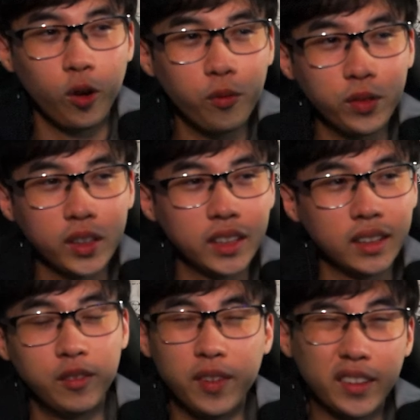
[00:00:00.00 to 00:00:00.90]

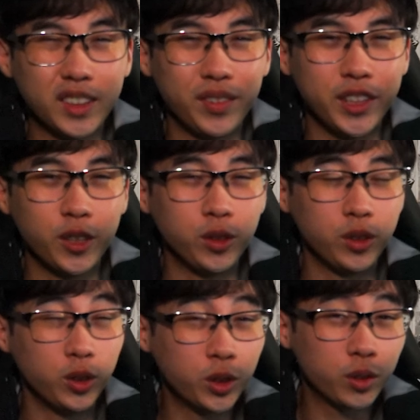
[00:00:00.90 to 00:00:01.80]
Hopefully you found this video
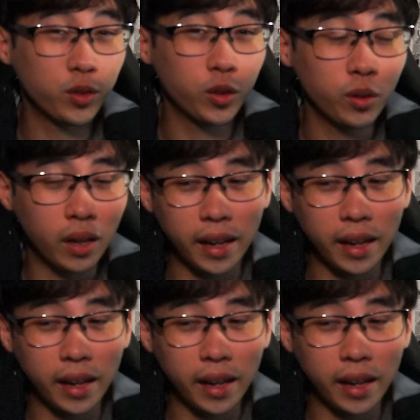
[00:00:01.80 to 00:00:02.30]
useful.